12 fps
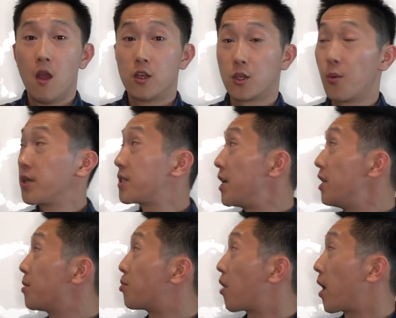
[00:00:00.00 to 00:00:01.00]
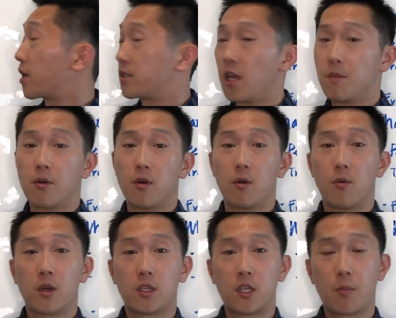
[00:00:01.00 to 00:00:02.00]
So what's in the product table?
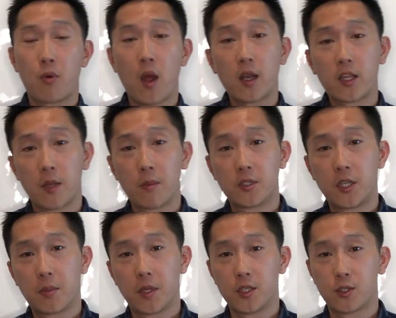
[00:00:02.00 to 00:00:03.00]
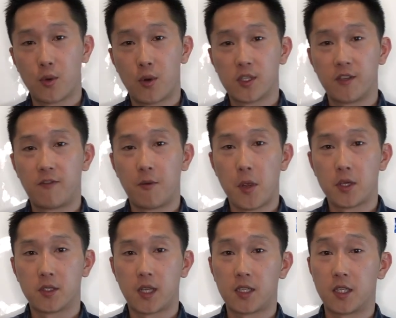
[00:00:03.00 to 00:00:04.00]
Well, the product table typically stores
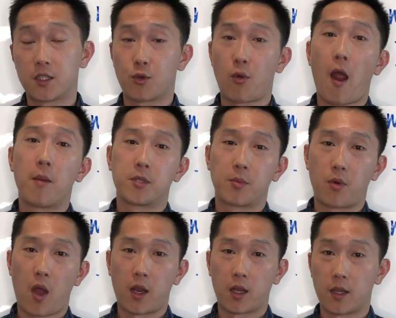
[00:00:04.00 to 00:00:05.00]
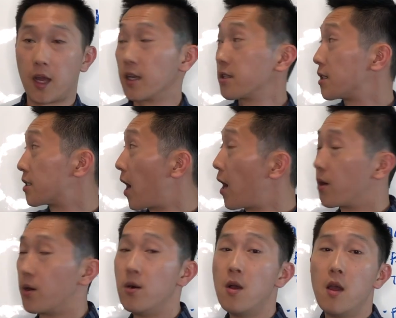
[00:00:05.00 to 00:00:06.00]
information that describes the product, like the
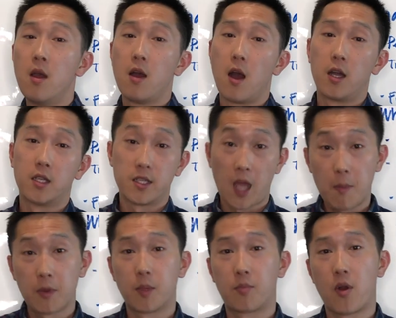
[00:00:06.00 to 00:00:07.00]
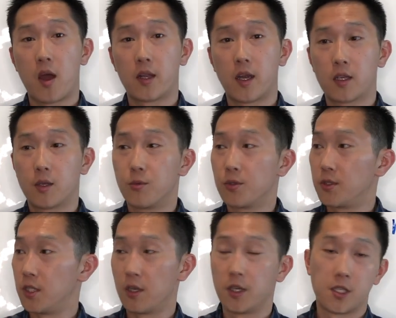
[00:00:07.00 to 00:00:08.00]
title, the type of the product,
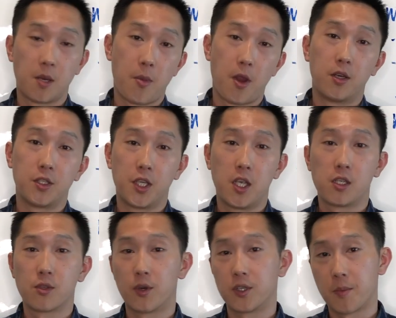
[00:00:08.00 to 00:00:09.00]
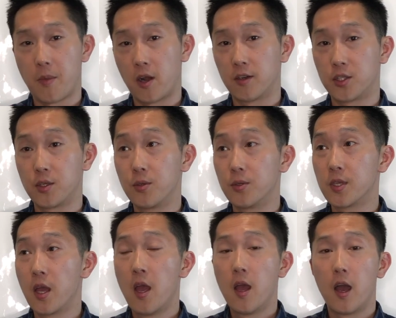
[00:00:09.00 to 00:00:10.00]
is it a pair of jeans or is it a pair of
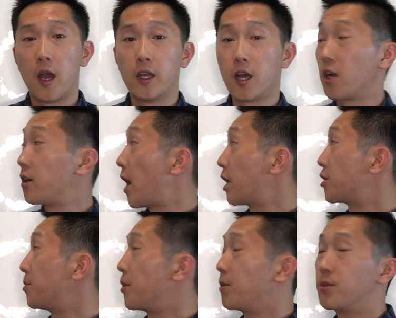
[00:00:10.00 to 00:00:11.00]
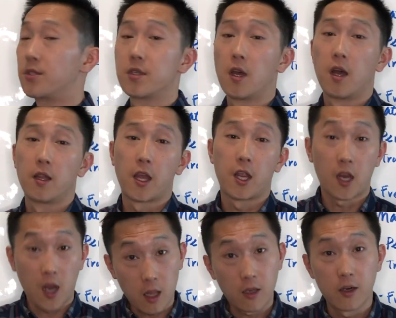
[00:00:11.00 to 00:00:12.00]
shoes, and other attributes like
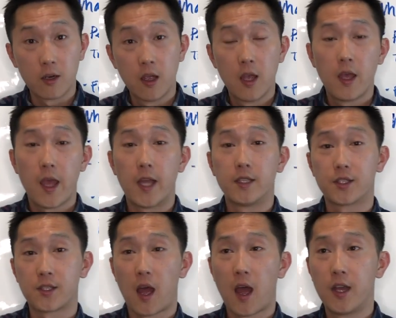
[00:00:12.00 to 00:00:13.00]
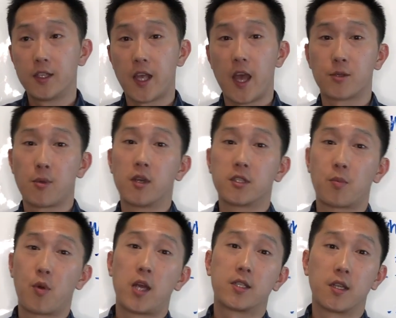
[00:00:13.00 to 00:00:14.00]
color and size, as well as the
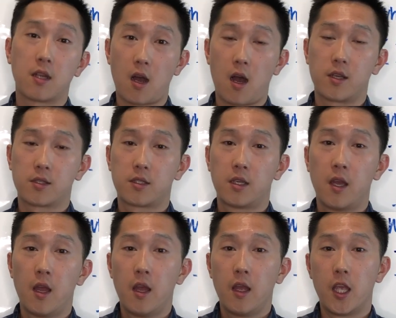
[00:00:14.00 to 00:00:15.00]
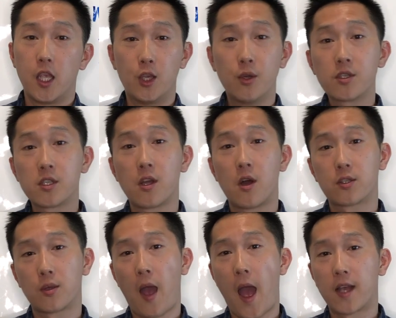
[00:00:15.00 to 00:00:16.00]
price and cost. It usually
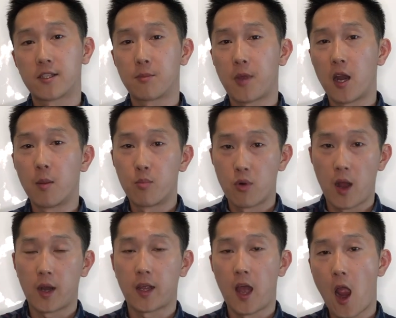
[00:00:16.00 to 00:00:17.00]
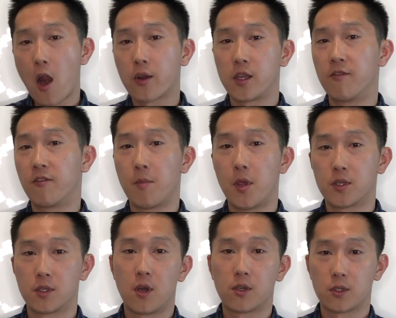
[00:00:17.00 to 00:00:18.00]
also has some kind of product hierarchy
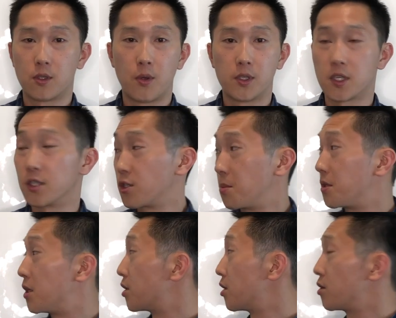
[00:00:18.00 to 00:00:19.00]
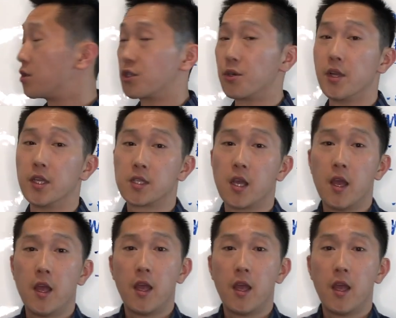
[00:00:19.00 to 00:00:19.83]
information, also known as consumer decision trees.